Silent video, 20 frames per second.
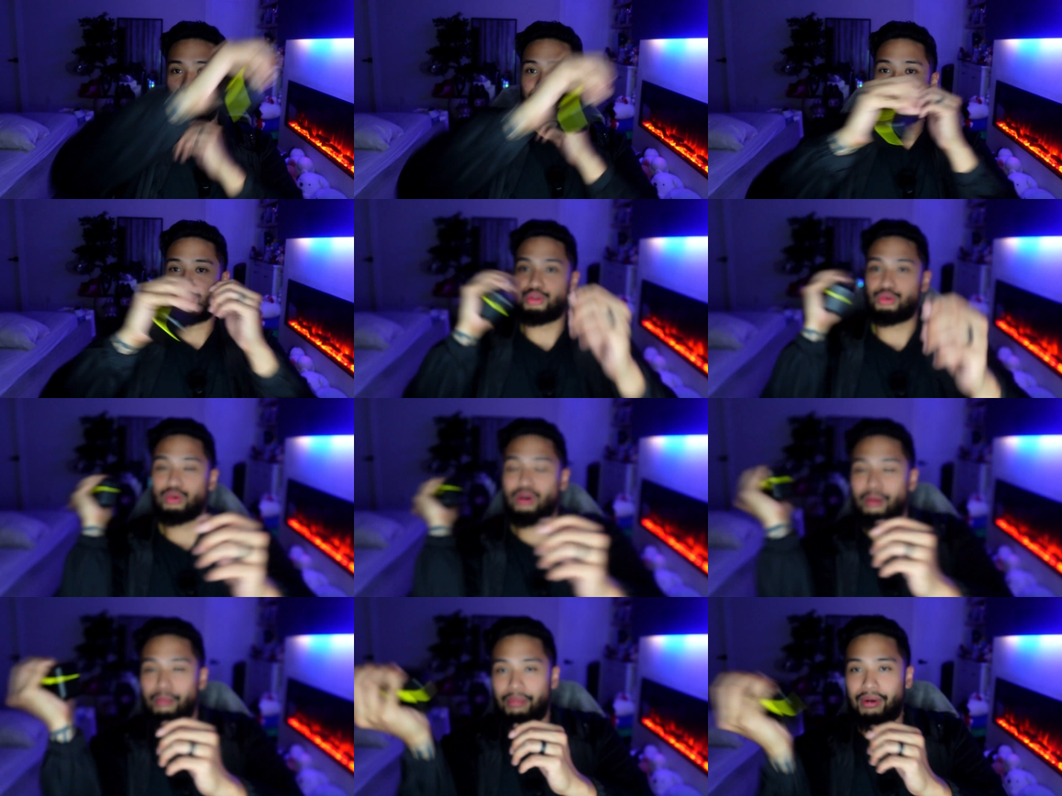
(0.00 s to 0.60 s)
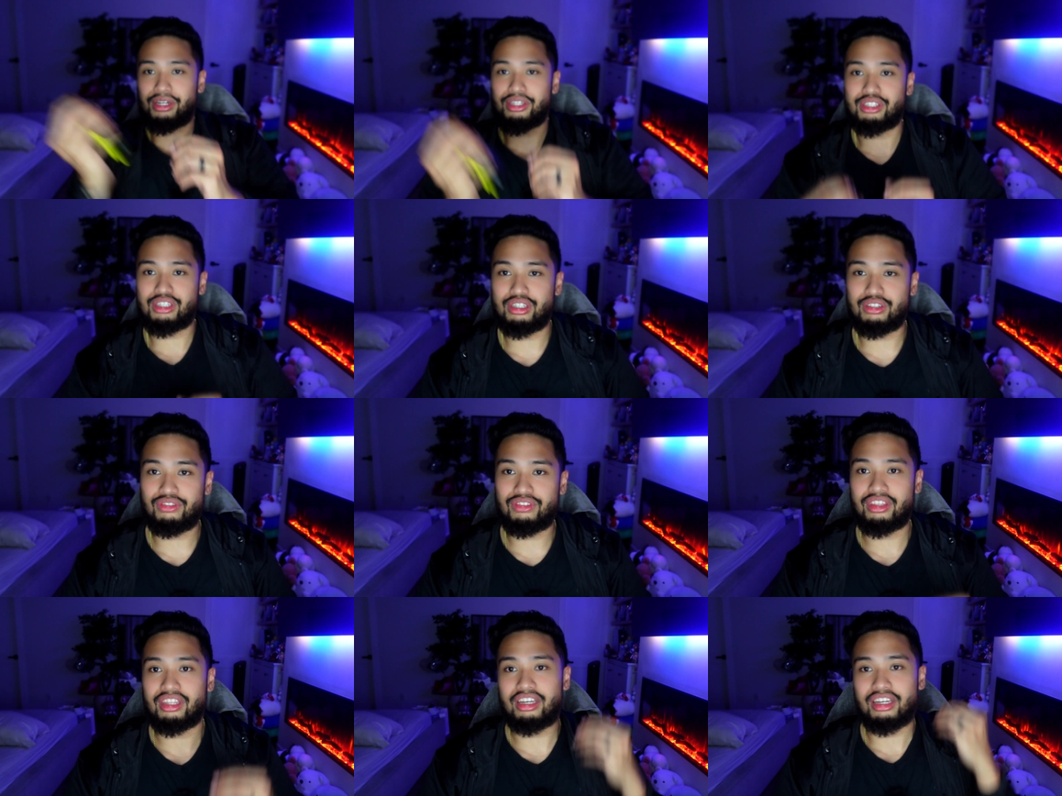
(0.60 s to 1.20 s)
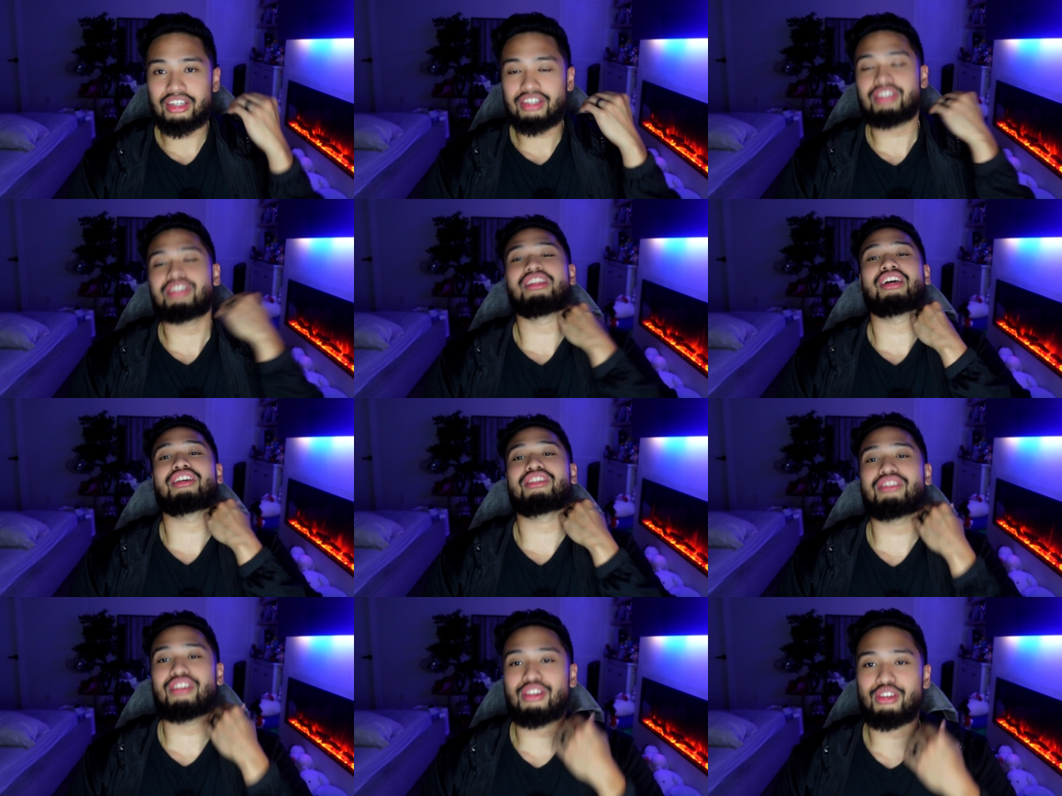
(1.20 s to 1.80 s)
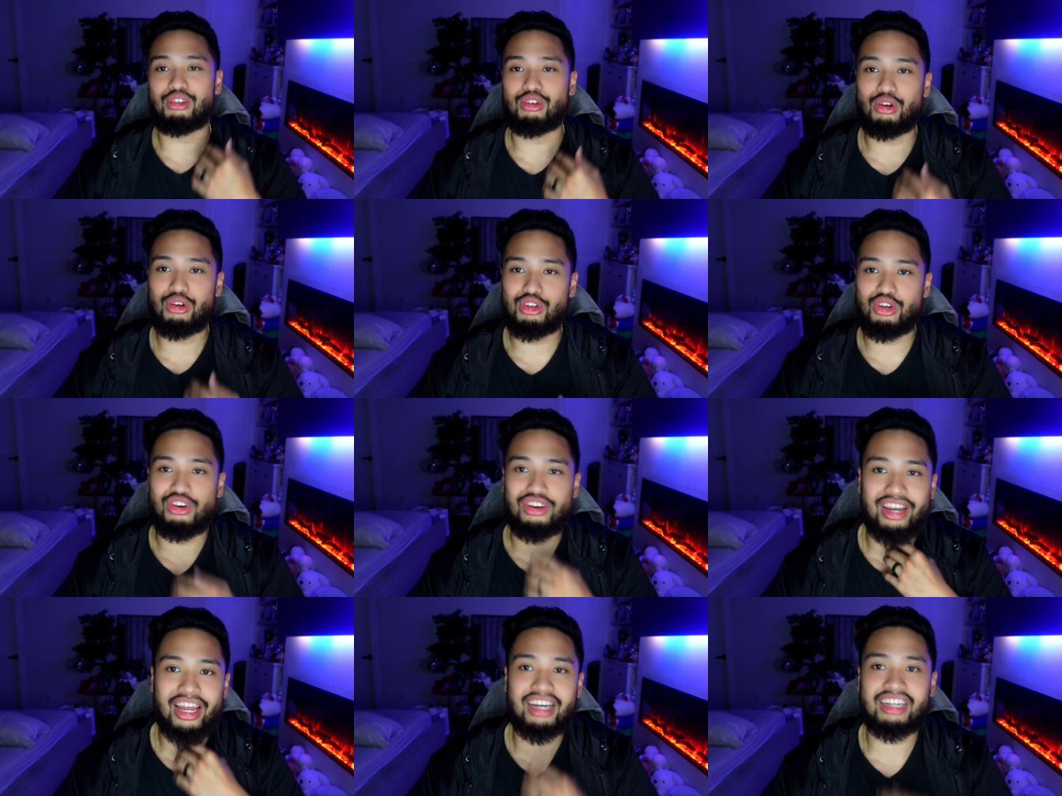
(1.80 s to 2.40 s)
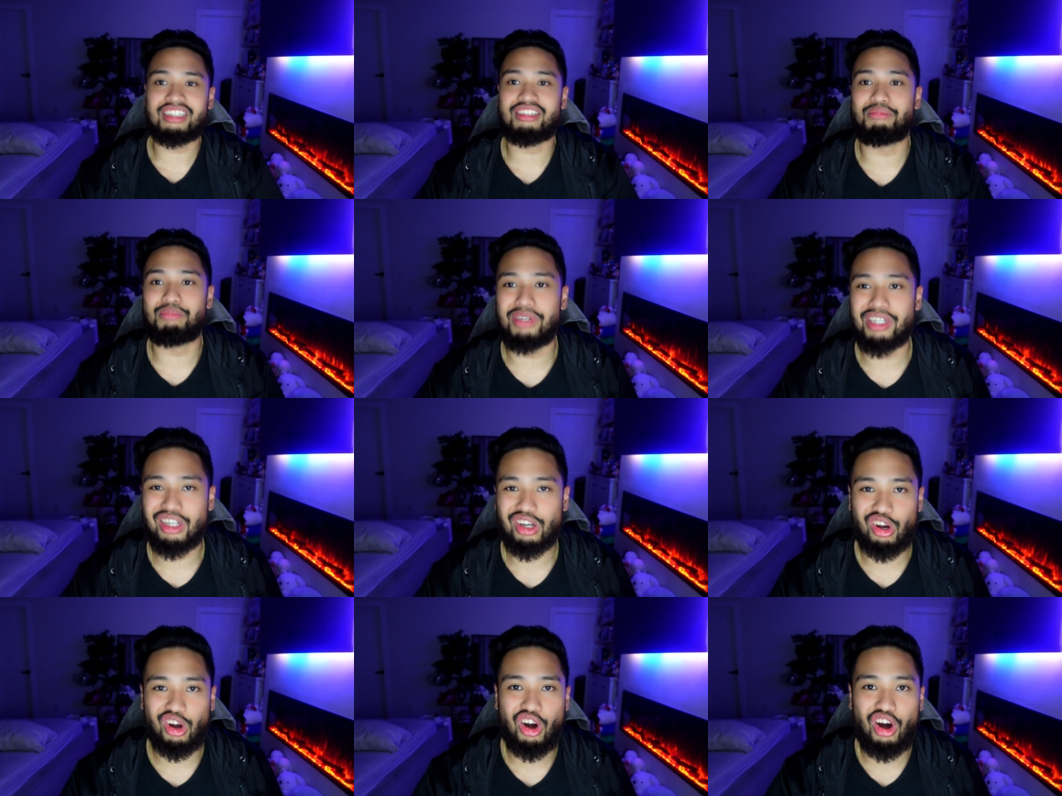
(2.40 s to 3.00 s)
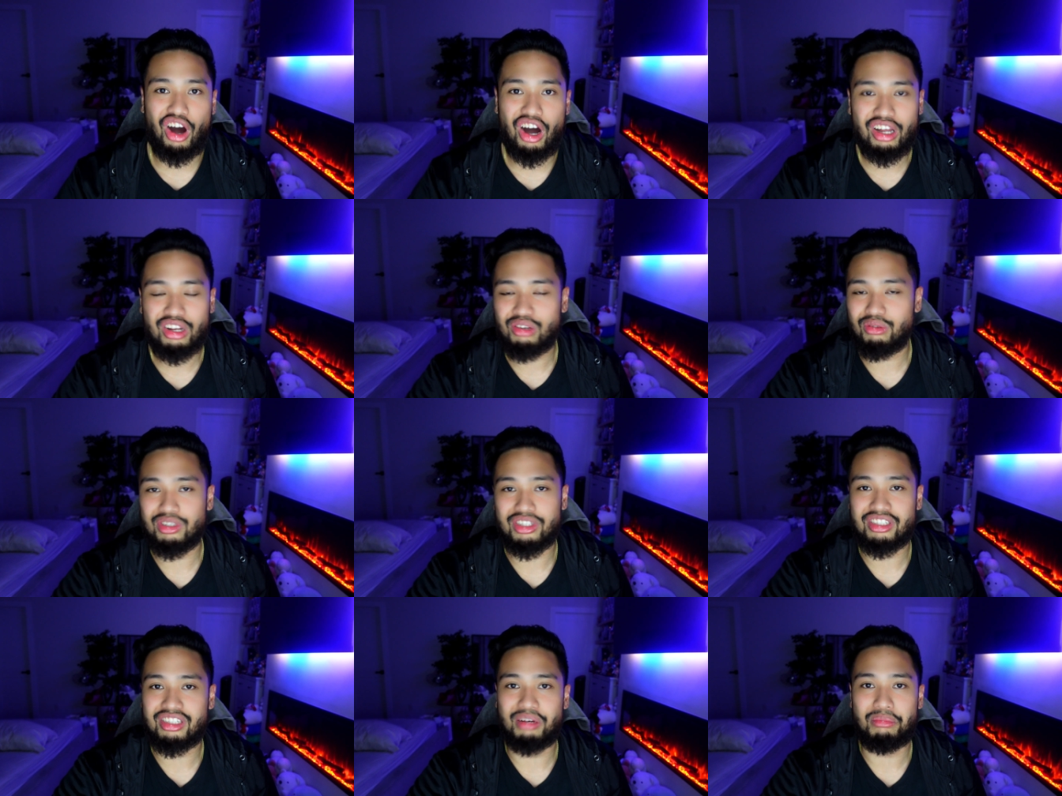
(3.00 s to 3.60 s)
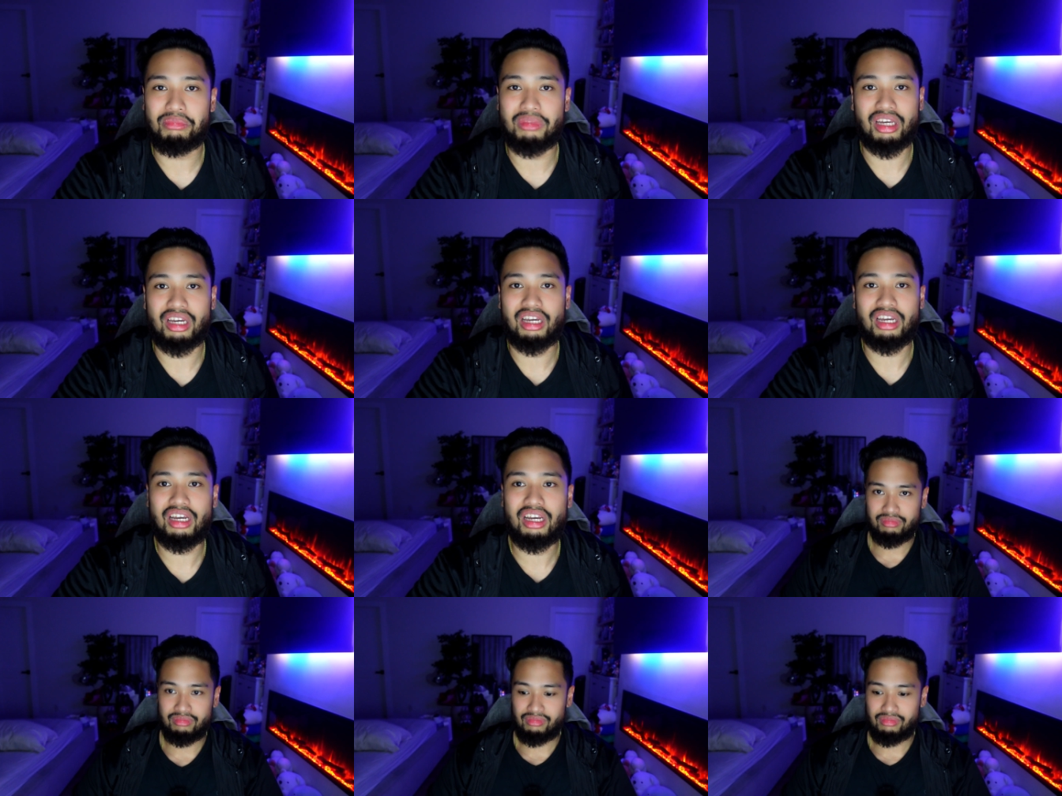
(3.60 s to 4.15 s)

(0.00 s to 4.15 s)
do a bunch of things. Next thing you know, your neck's being caught with something.